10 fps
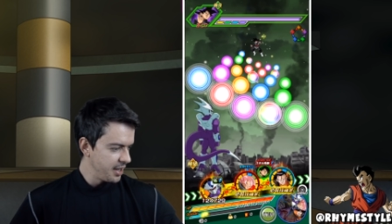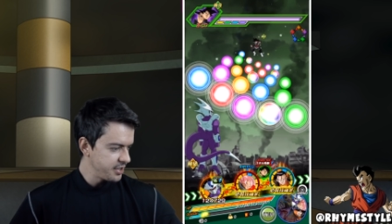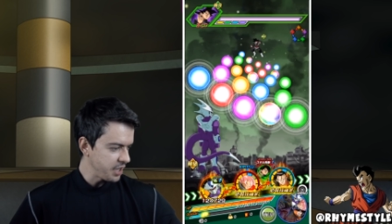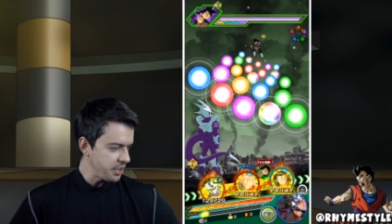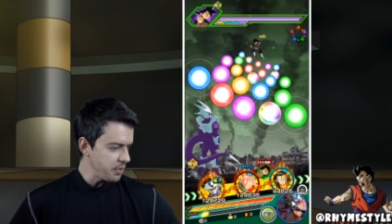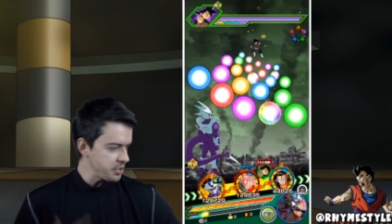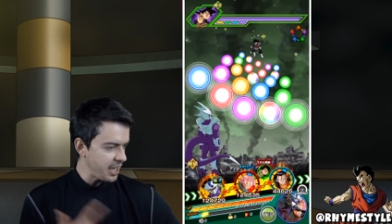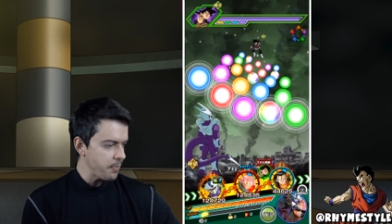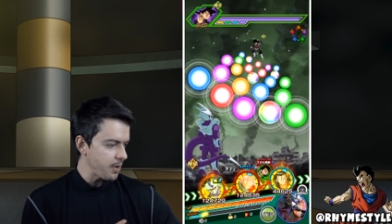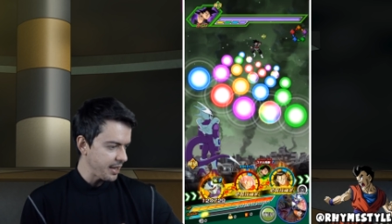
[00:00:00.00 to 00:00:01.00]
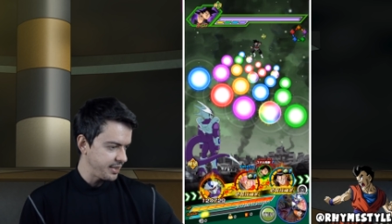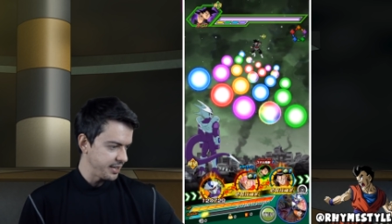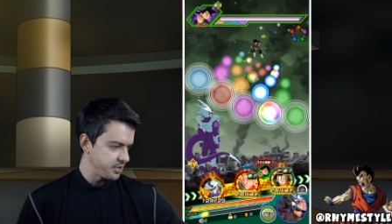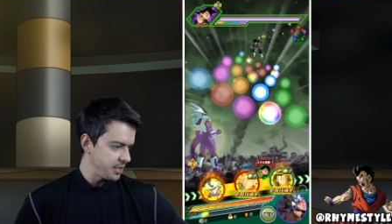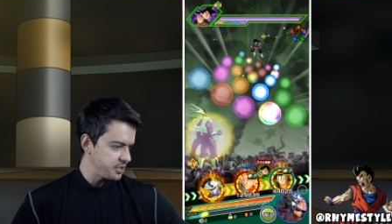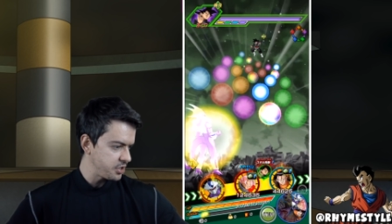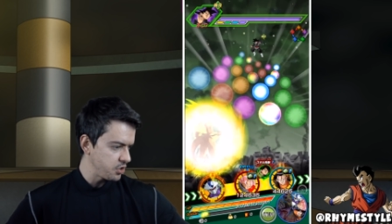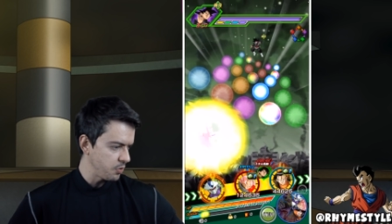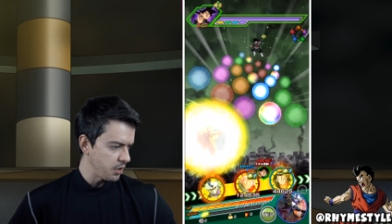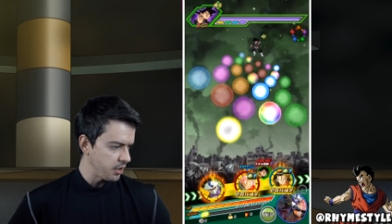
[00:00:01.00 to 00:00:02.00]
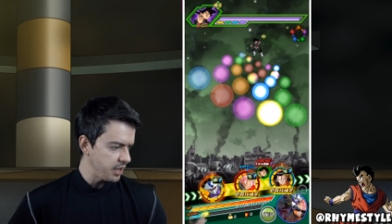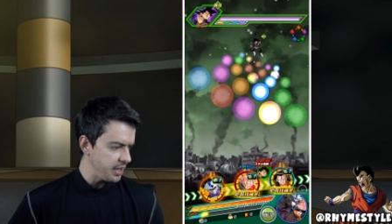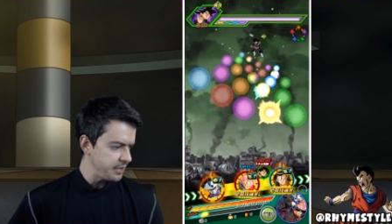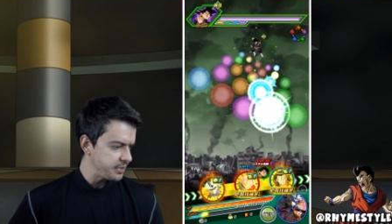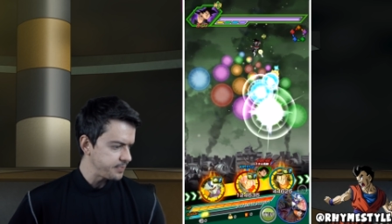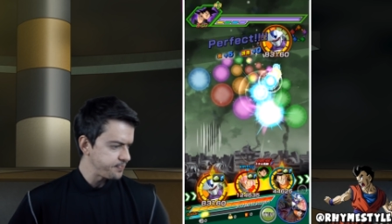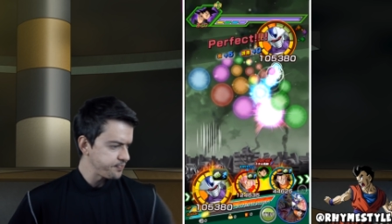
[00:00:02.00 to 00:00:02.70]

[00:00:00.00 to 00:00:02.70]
So I think we'll just keep it like this. So let's just do one of these.